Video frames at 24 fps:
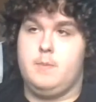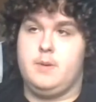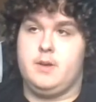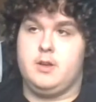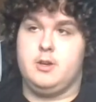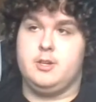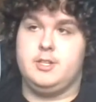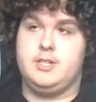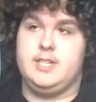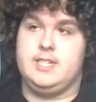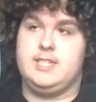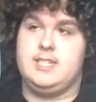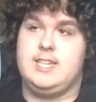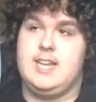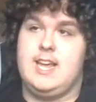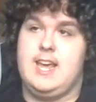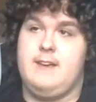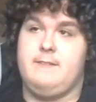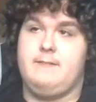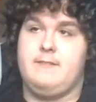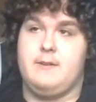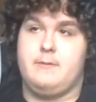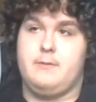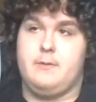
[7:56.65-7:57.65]
because he
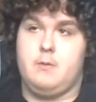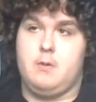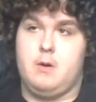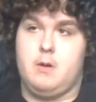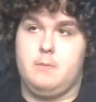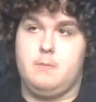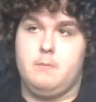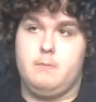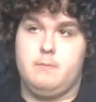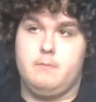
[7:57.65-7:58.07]
saved everyone.